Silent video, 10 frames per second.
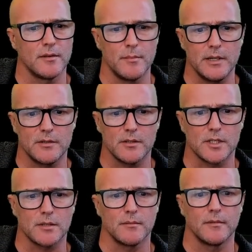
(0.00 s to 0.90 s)

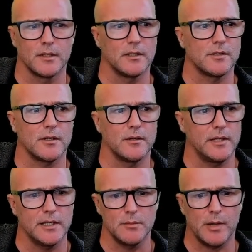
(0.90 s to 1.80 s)
mices so
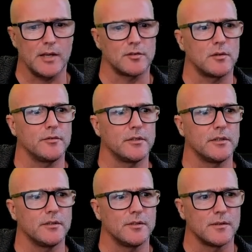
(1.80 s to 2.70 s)
he can pass it on to
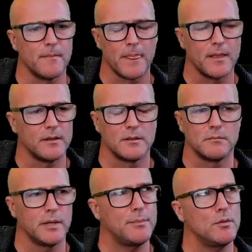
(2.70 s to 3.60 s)
his
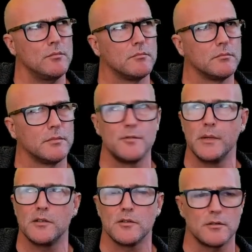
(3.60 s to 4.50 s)
people, his
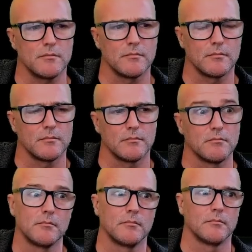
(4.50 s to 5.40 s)
mices.
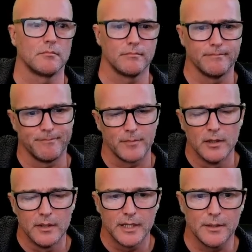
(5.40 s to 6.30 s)

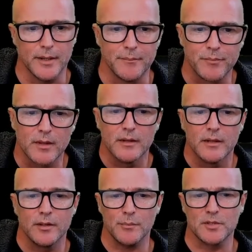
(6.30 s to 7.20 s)
Anyway,
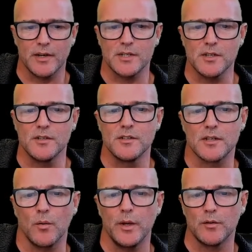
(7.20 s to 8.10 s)
the
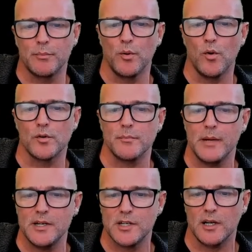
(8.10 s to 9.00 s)
observations we report
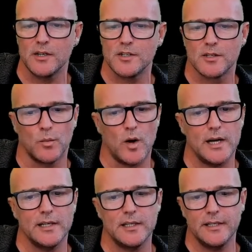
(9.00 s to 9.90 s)
may challenge the
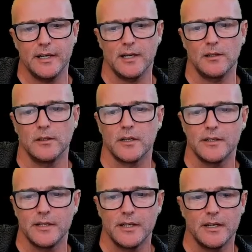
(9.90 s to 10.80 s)
widely held
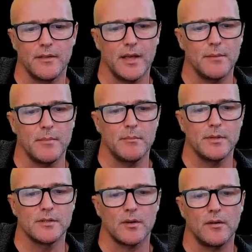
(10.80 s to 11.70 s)
idea that
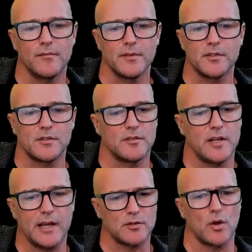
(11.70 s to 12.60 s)
members of this
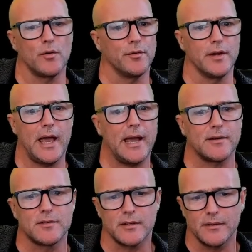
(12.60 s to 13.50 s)
taxon
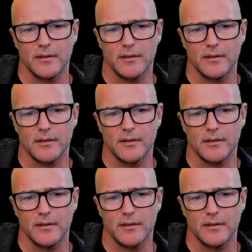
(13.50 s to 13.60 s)
act